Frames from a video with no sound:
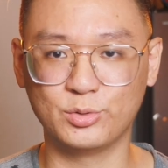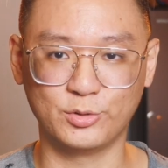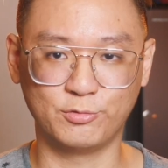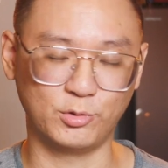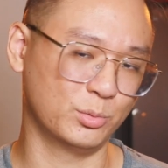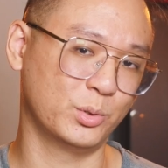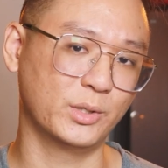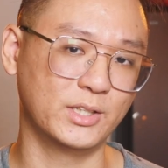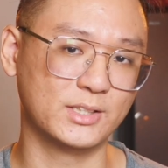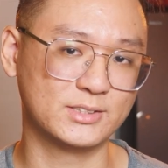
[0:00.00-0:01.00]
to
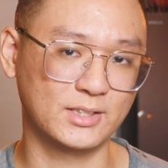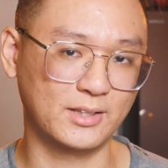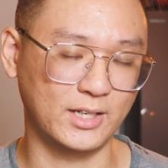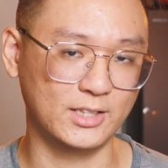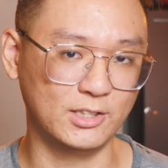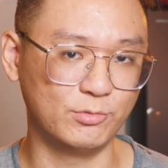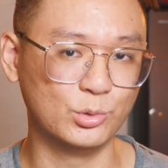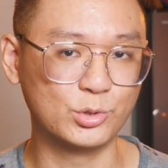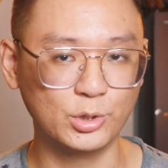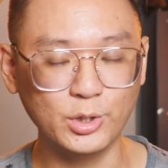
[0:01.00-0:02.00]
FOBO is that if
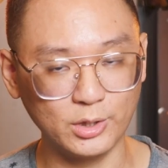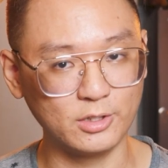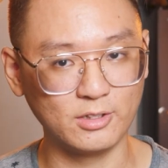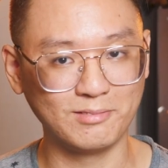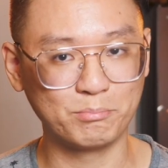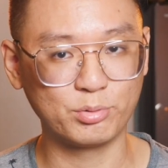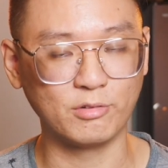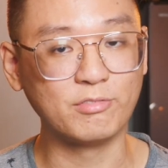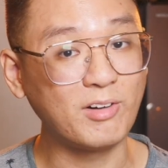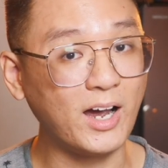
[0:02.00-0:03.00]
you could
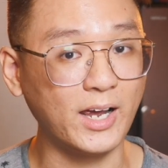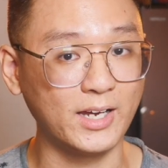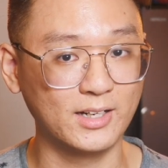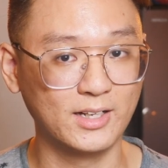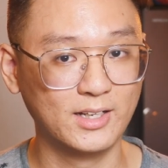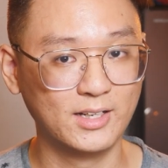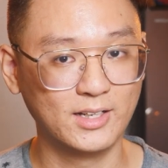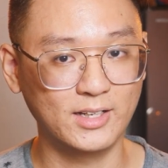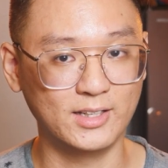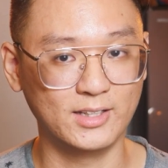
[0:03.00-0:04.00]
provide
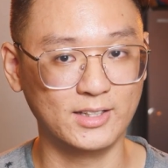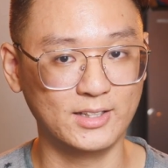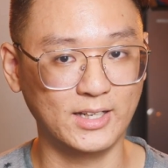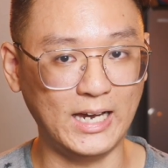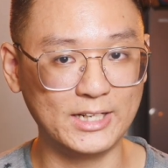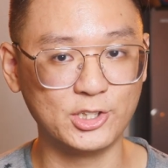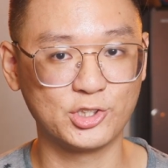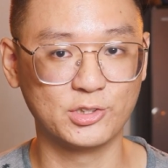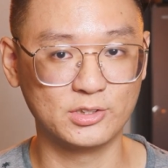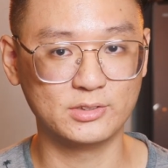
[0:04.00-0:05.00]
a
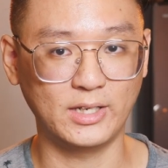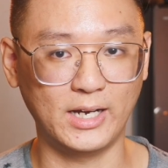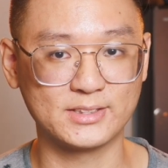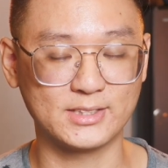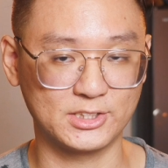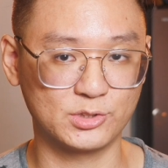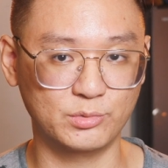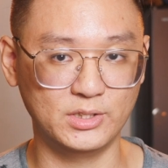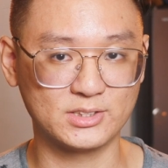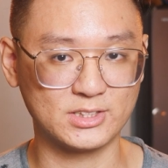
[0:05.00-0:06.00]
additional
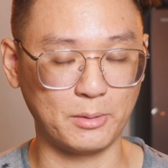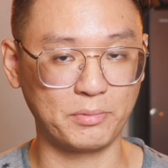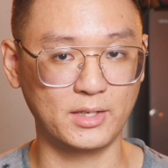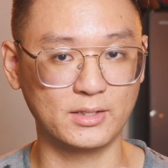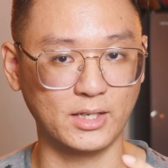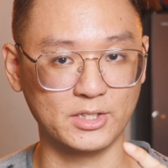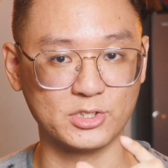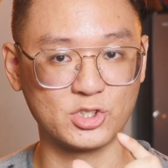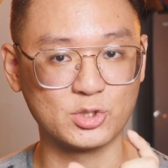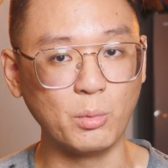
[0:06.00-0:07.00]
accessory, something that
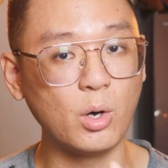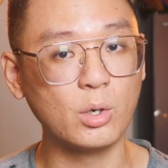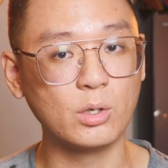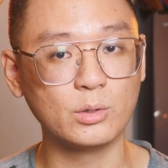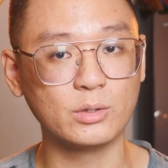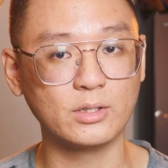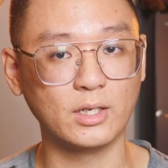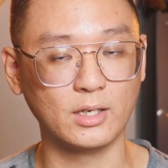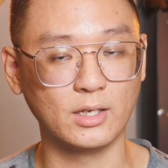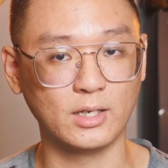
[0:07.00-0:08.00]
is small,
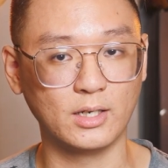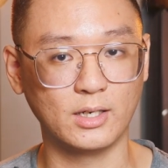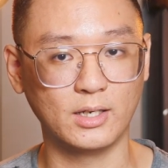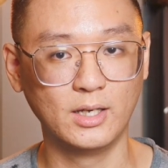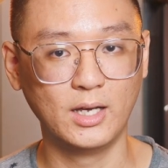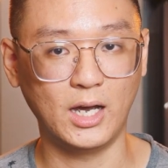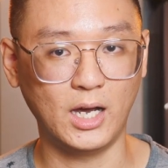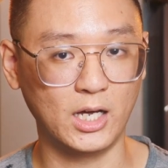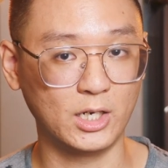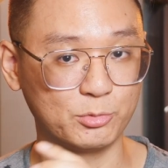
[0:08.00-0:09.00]

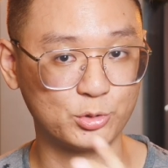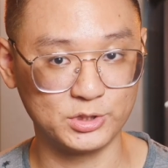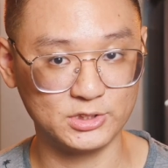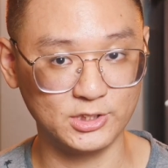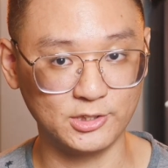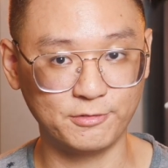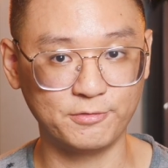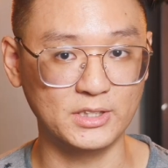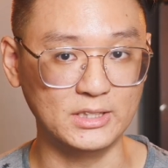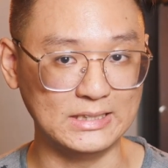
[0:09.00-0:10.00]

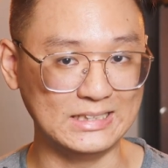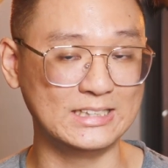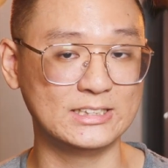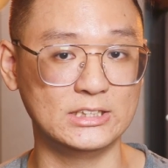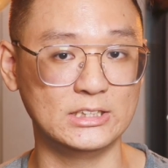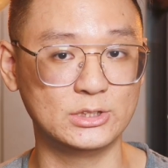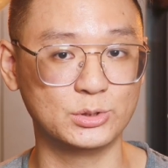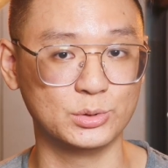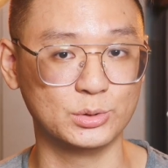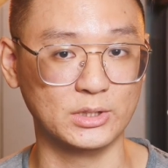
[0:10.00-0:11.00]
unobtrusive, easy
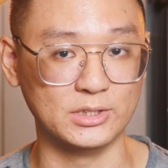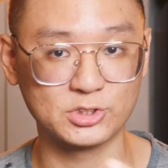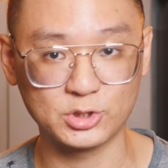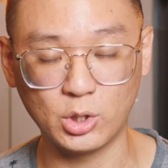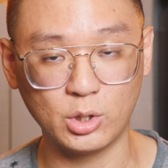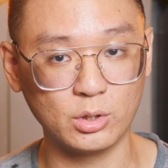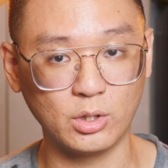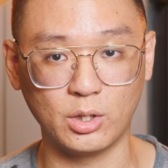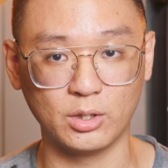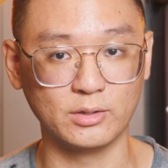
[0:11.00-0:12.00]
to install
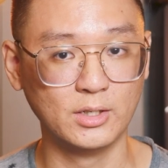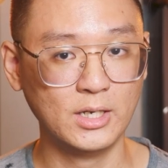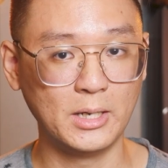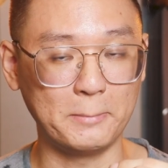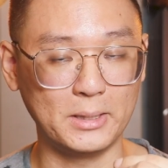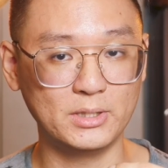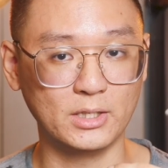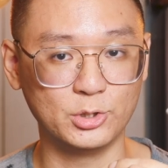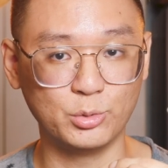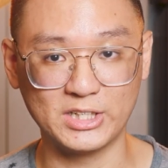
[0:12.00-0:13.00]
on maybe
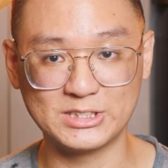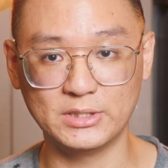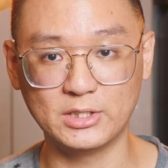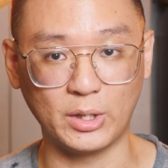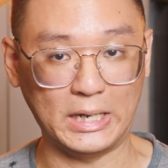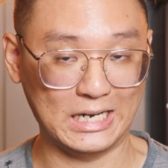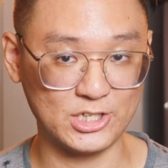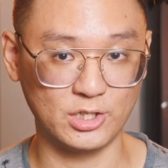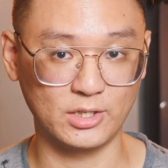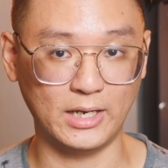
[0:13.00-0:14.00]
a USB
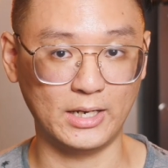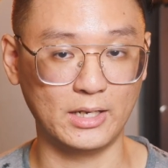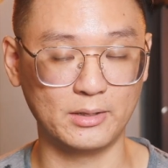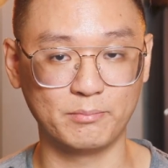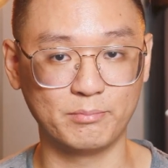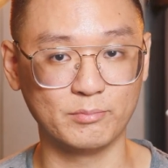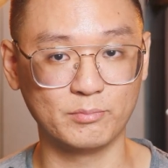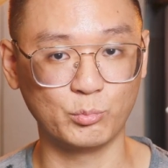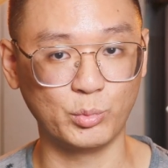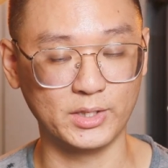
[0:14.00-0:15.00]
connection, and then
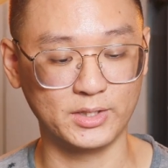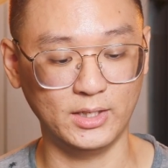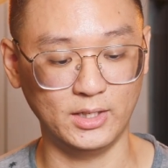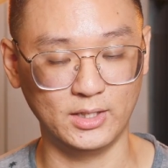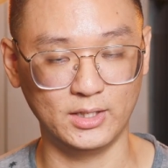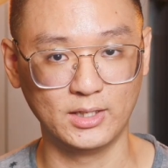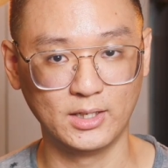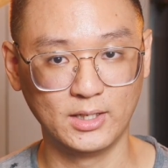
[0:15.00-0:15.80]
with a